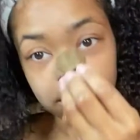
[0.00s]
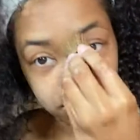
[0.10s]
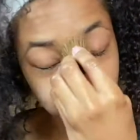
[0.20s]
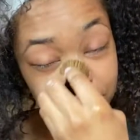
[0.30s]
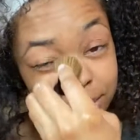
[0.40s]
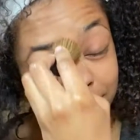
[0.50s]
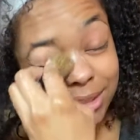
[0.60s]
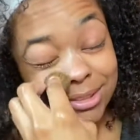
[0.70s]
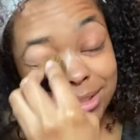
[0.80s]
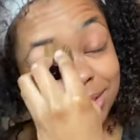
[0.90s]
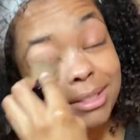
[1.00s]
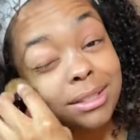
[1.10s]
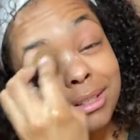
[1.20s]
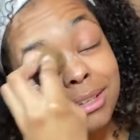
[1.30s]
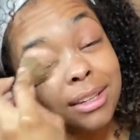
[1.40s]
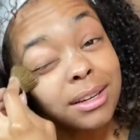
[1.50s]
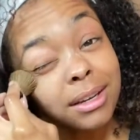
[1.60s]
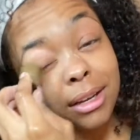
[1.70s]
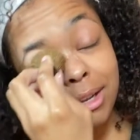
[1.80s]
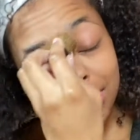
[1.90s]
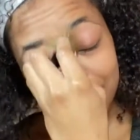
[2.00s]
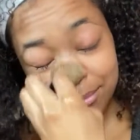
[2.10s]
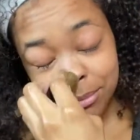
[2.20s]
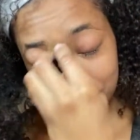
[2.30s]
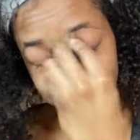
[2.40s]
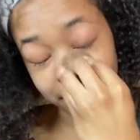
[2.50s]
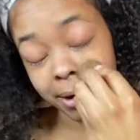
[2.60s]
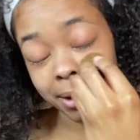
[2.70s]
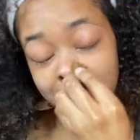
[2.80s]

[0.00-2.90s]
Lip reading: really just look a lot more